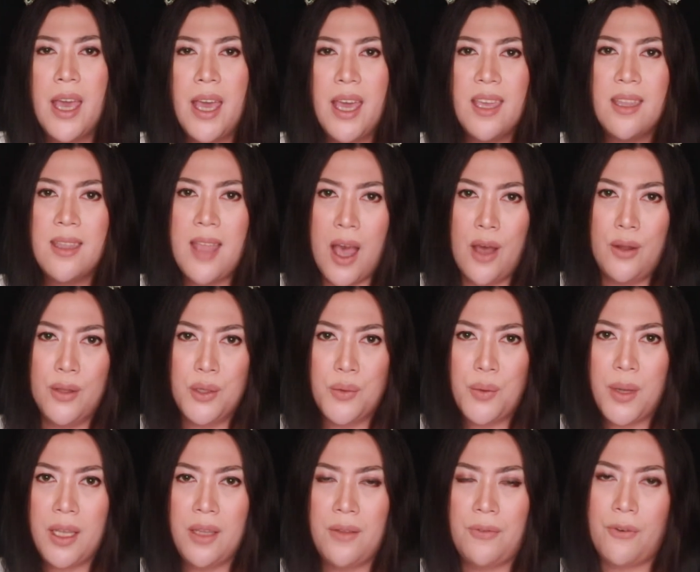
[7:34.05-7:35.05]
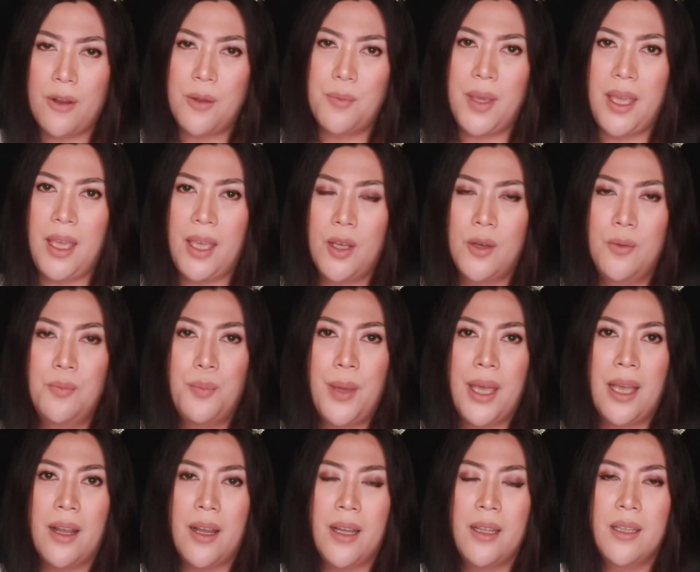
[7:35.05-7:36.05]
a downgrade for me
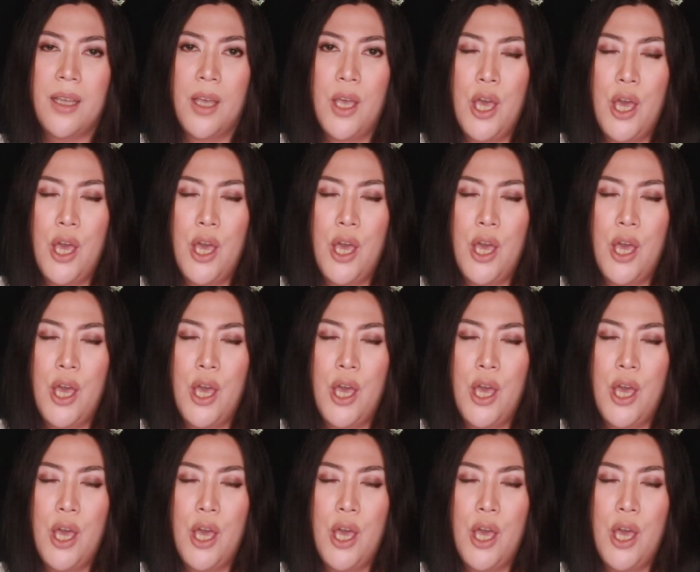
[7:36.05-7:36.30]
compared